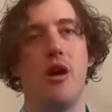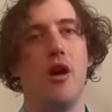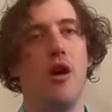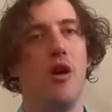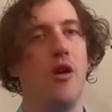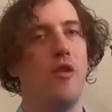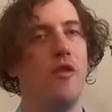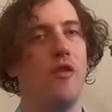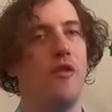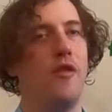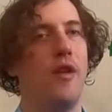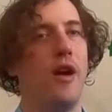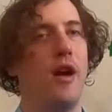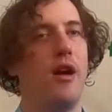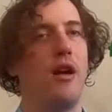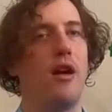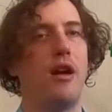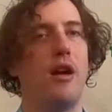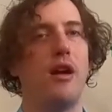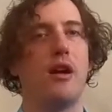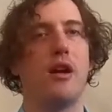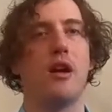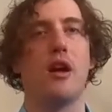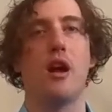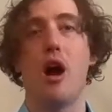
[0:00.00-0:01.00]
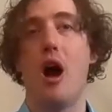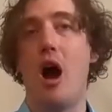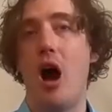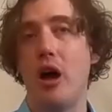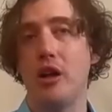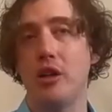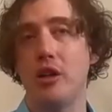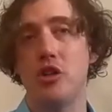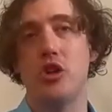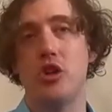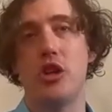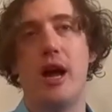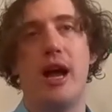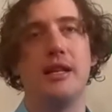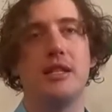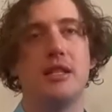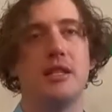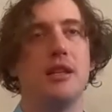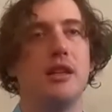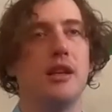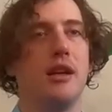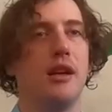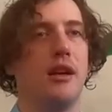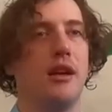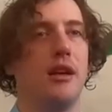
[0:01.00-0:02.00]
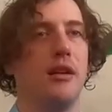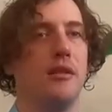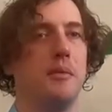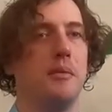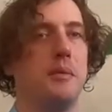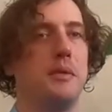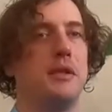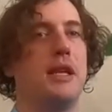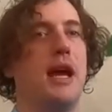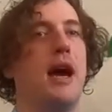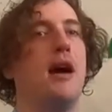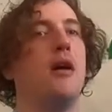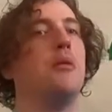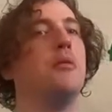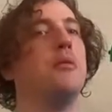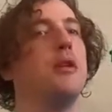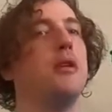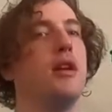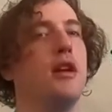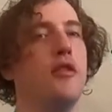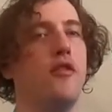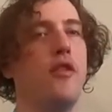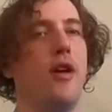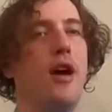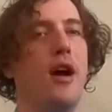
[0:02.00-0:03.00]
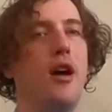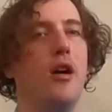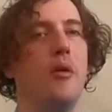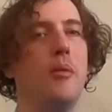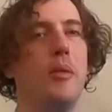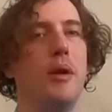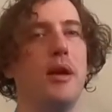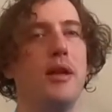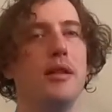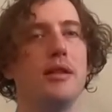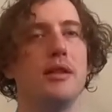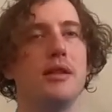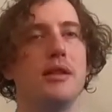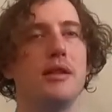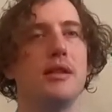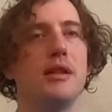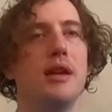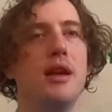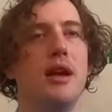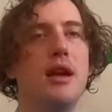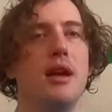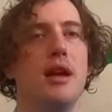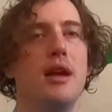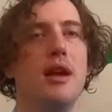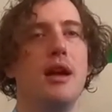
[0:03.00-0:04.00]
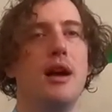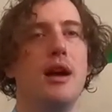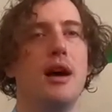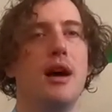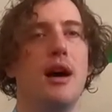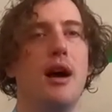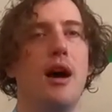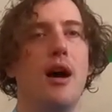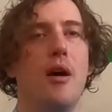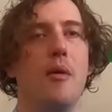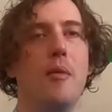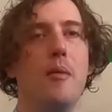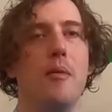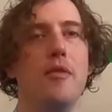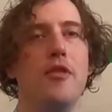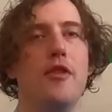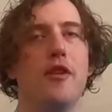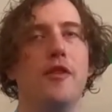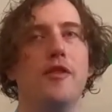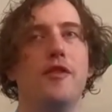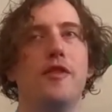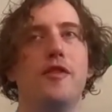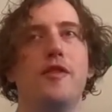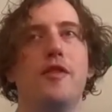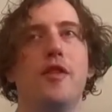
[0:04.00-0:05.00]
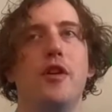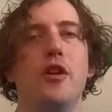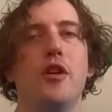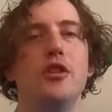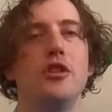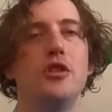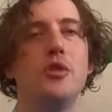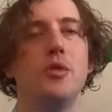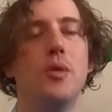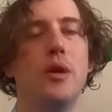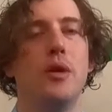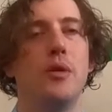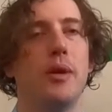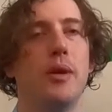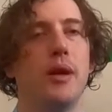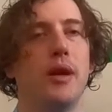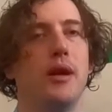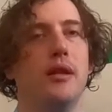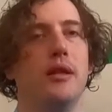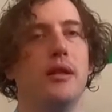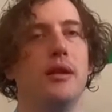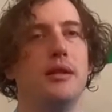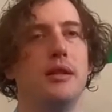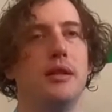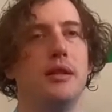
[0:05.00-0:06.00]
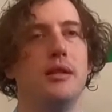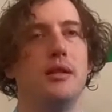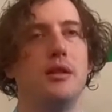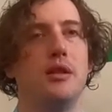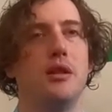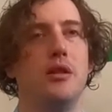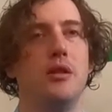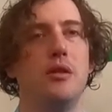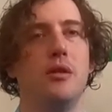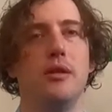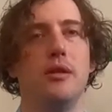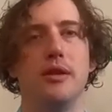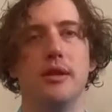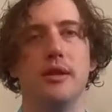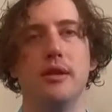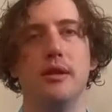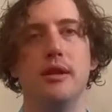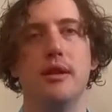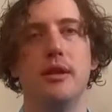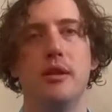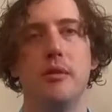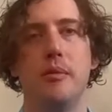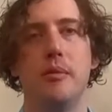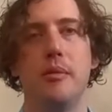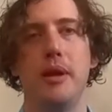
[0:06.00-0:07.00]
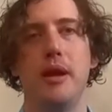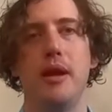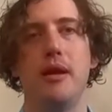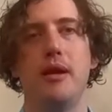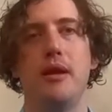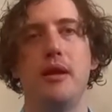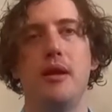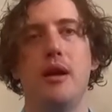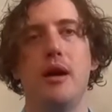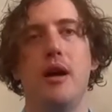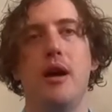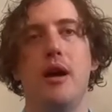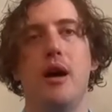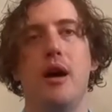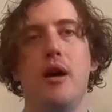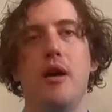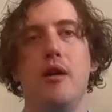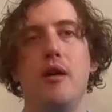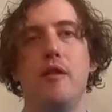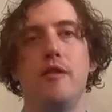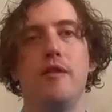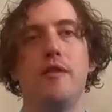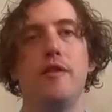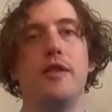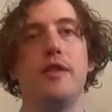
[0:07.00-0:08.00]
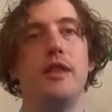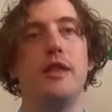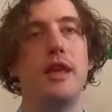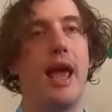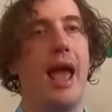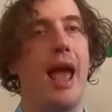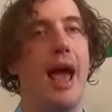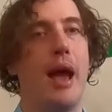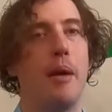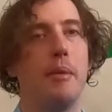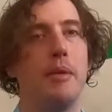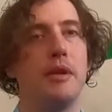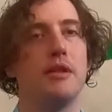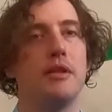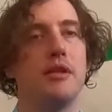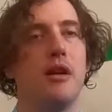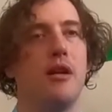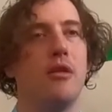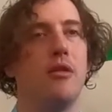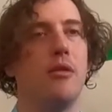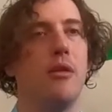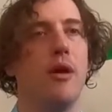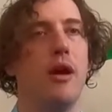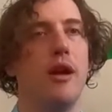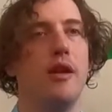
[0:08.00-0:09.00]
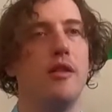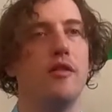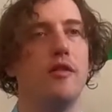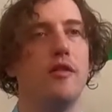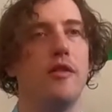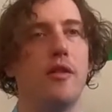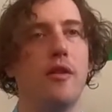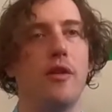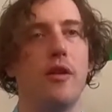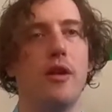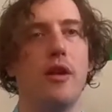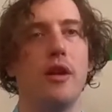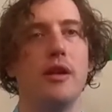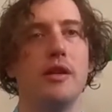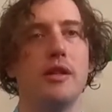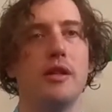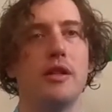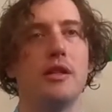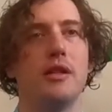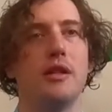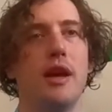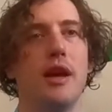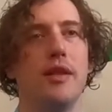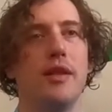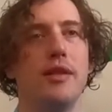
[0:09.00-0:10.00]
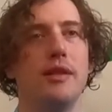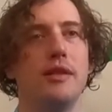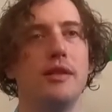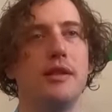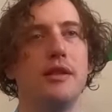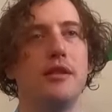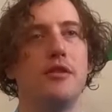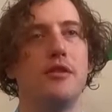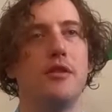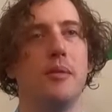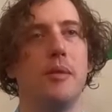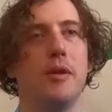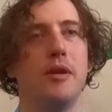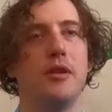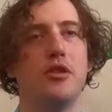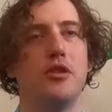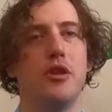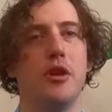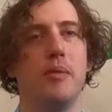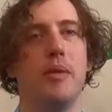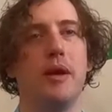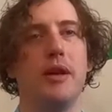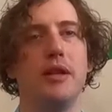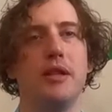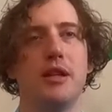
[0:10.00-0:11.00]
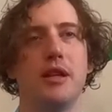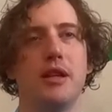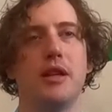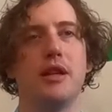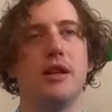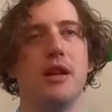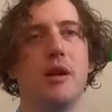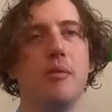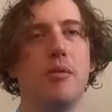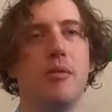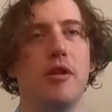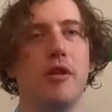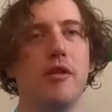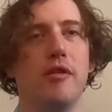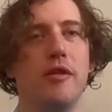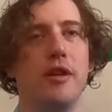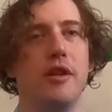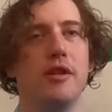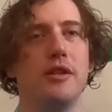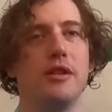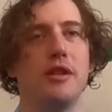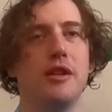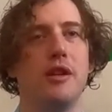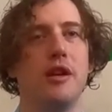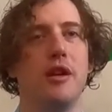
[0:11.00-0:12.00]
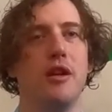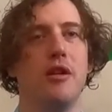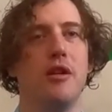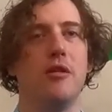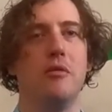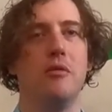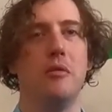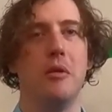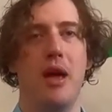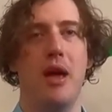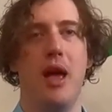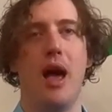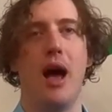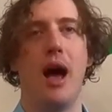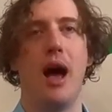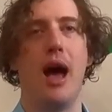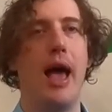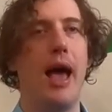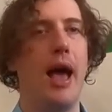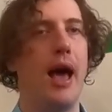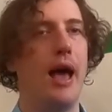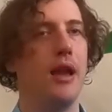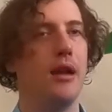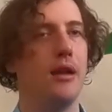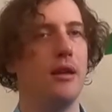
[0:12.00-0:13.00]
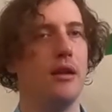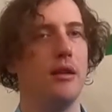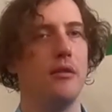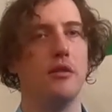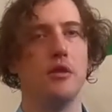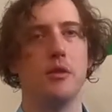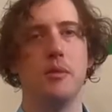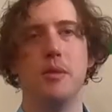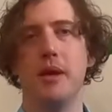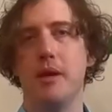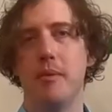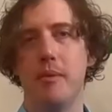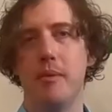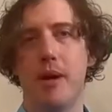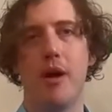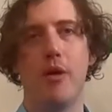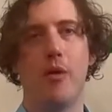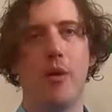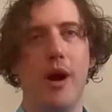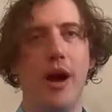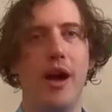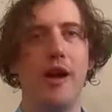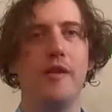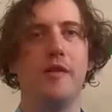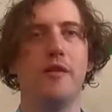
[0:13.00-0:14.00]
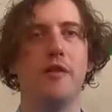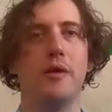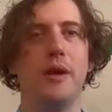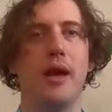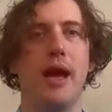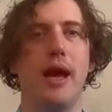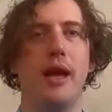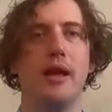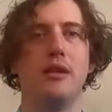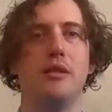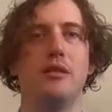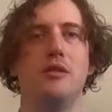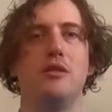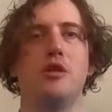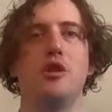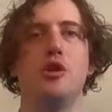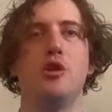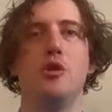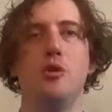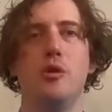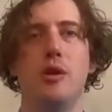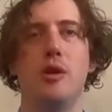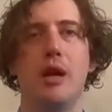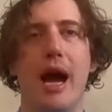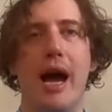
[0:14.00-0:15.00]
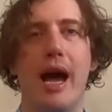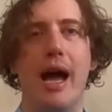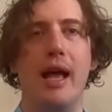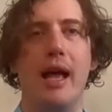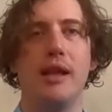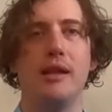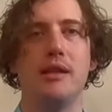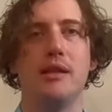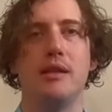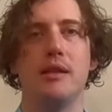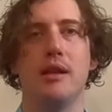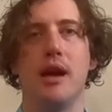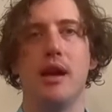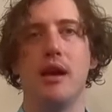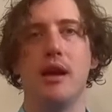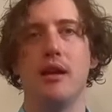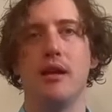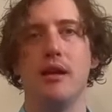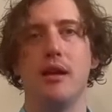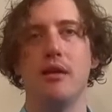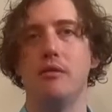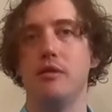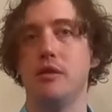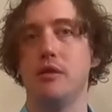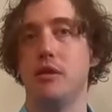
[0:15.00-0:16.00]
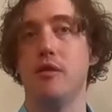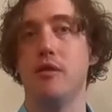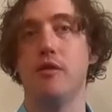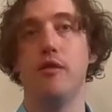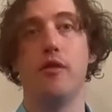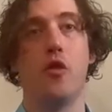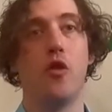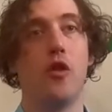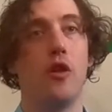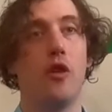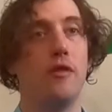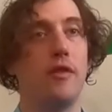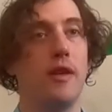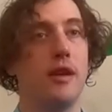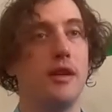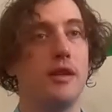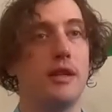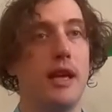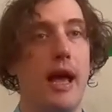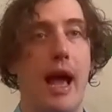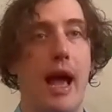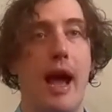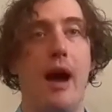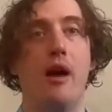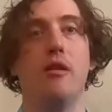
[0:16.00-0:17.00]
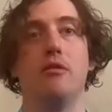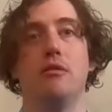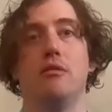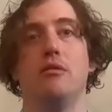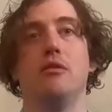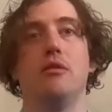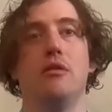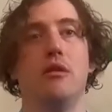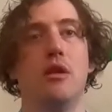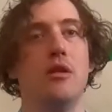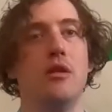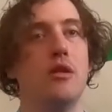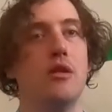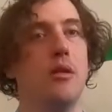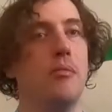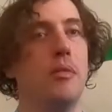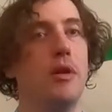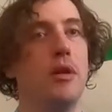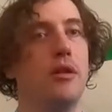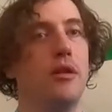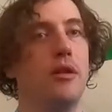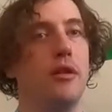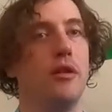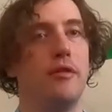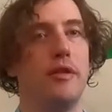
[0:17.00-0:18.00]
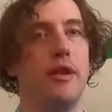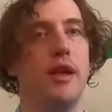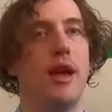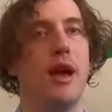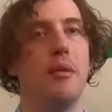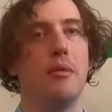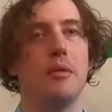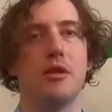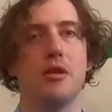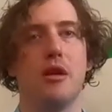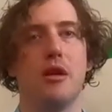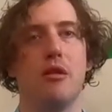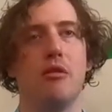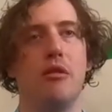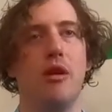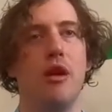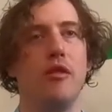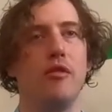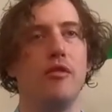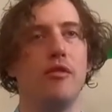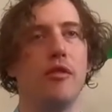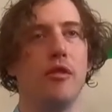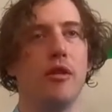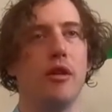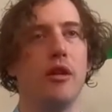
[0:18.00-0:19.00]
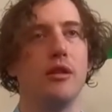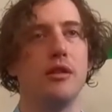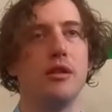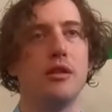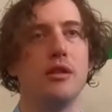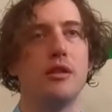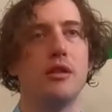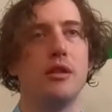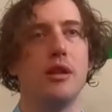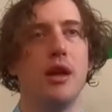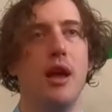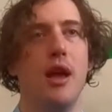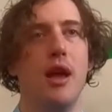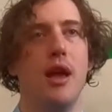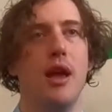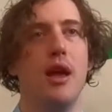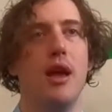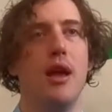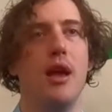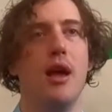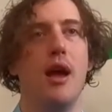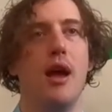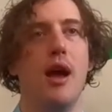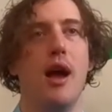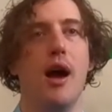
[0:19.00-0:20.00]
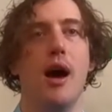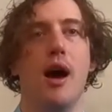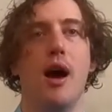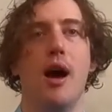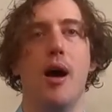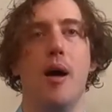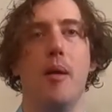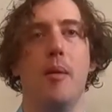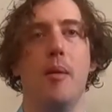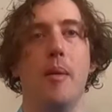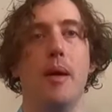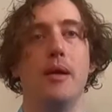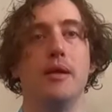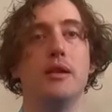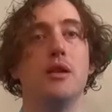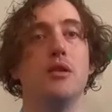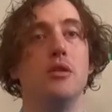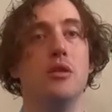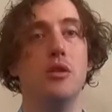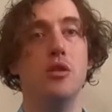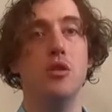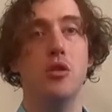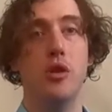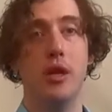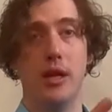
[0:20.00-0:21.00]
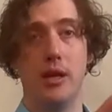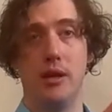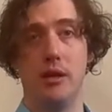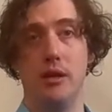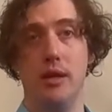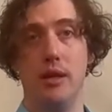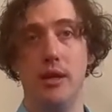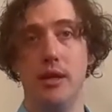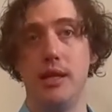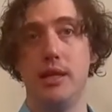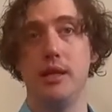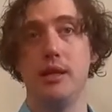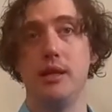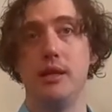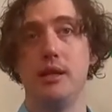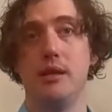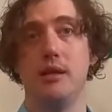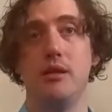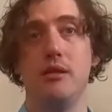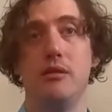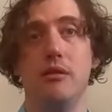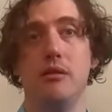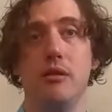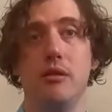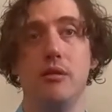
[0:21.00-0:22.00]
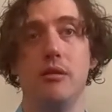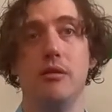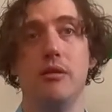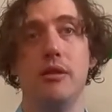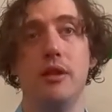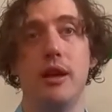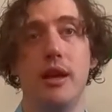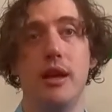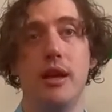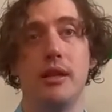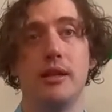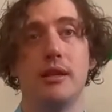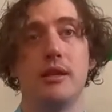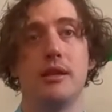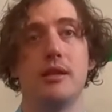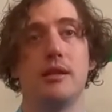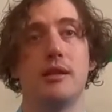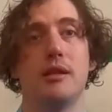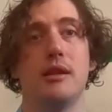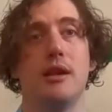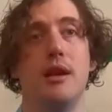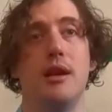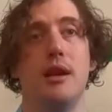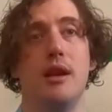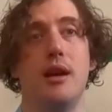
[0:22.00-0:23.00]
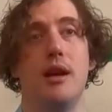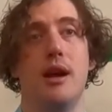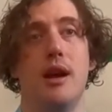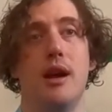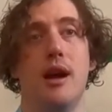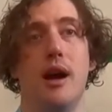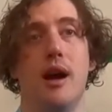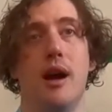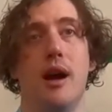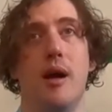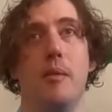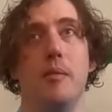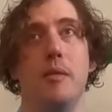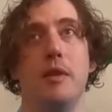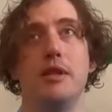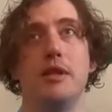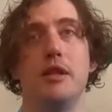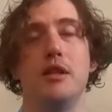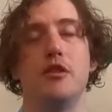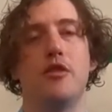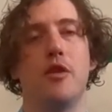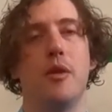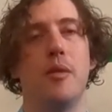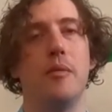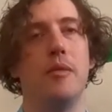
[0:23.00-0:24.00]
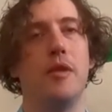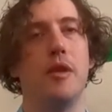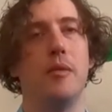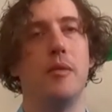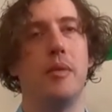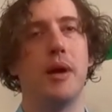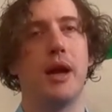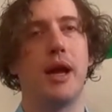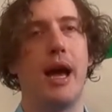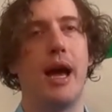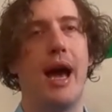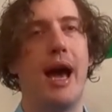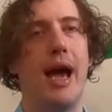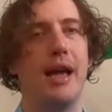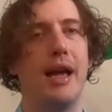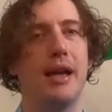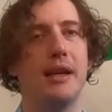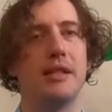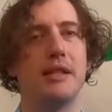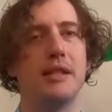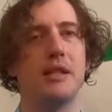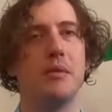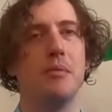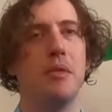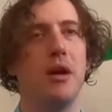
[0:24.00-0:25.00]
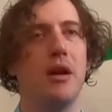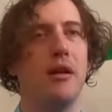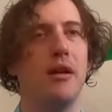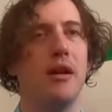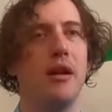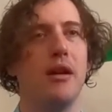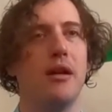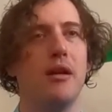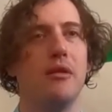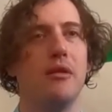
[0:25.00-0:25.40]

all very contrasting sound environments. The first one we're going to listen to is a little bit of the Amazon rainforest, and this is from a trip I took a number of years ago. It was me and my wife. We had two guides, and it was the four of us out in the middle of the Amazon rainforest. And so you can listen to this. This is from the Pacaya Samiria